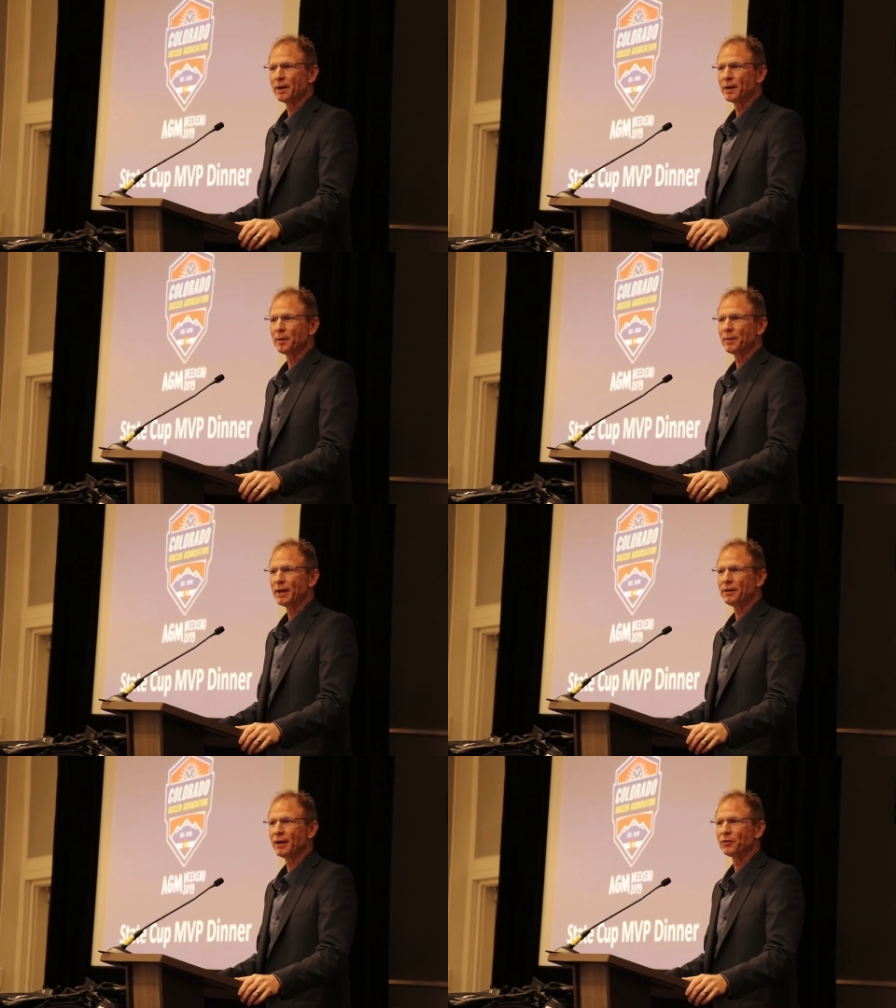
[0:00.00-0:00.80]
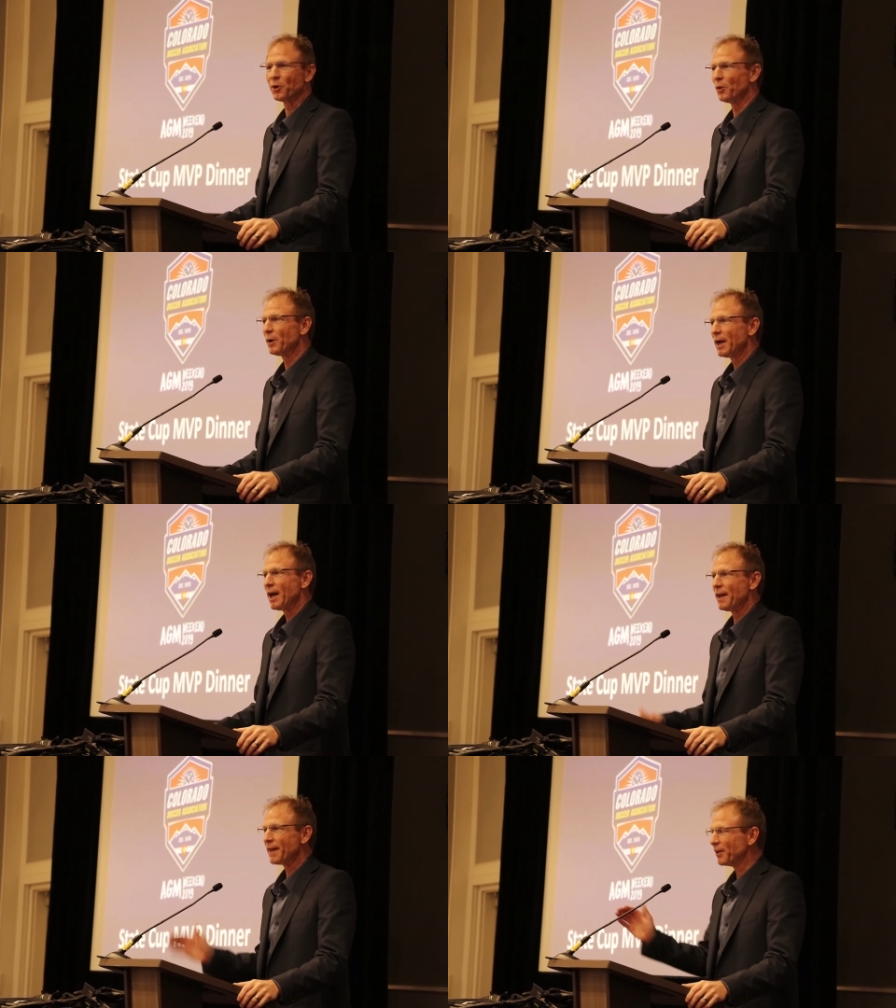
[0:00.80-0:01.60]
Um, and, and so,
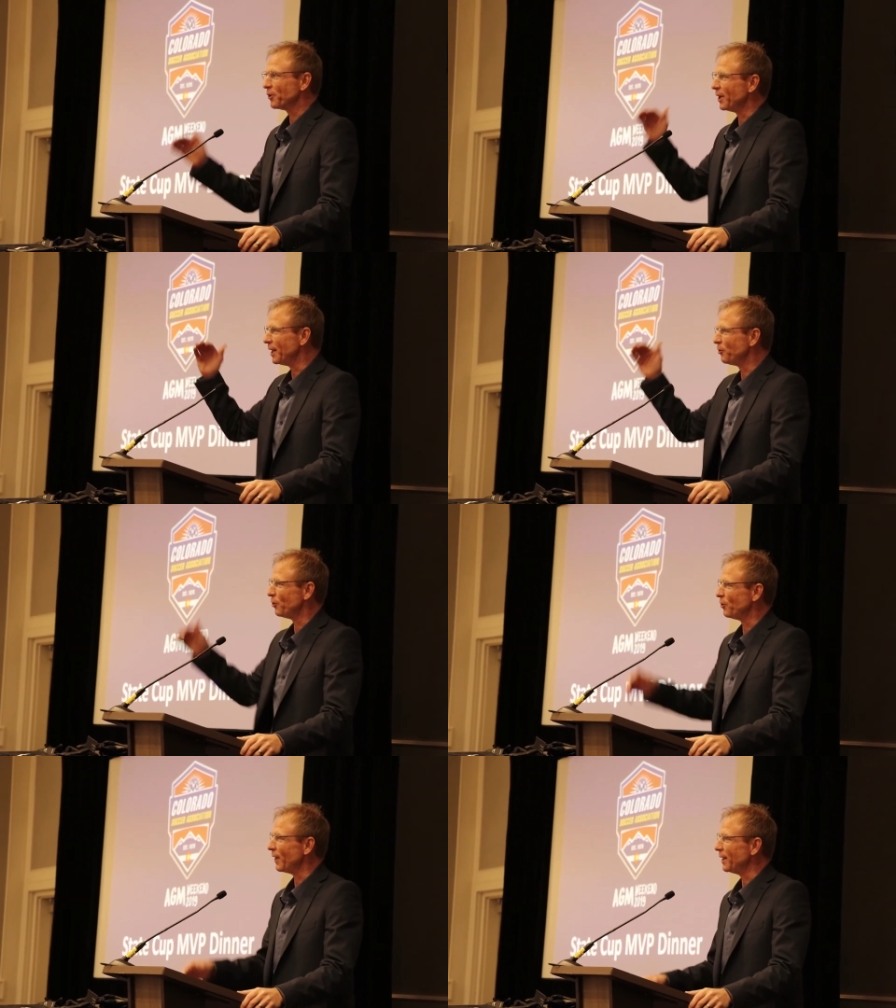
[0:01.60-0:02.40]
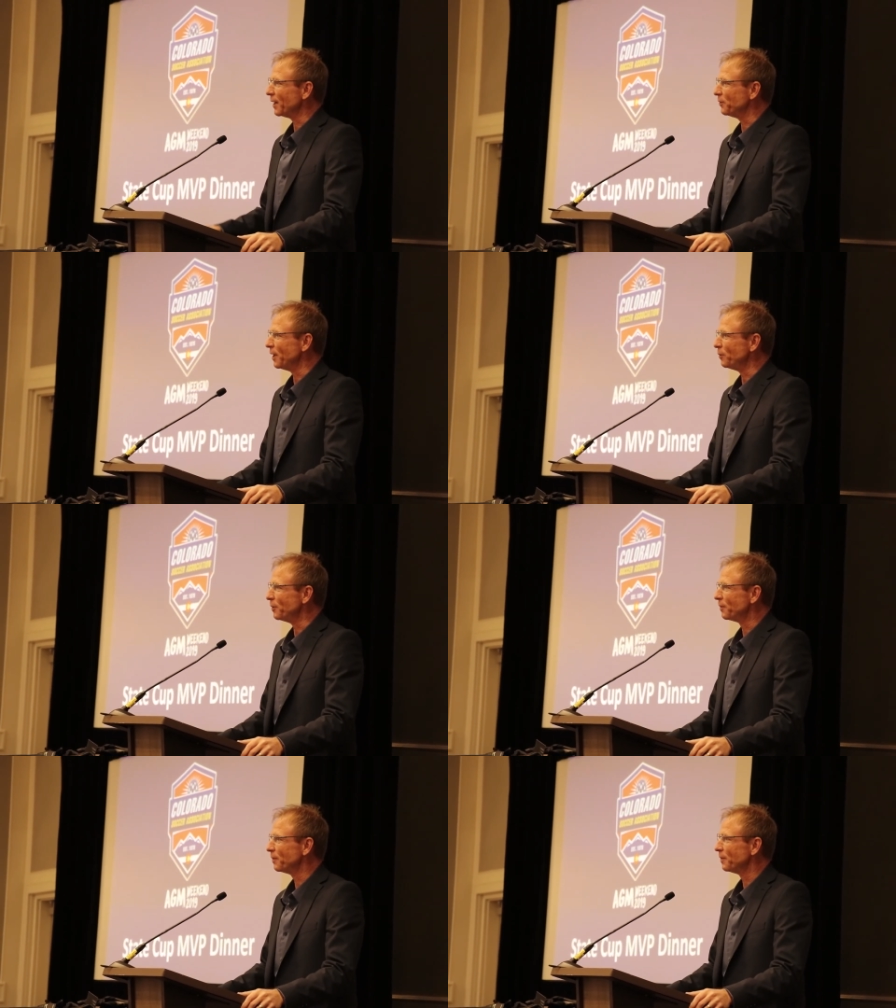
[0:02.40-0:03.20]
and that's going to get you to that next level.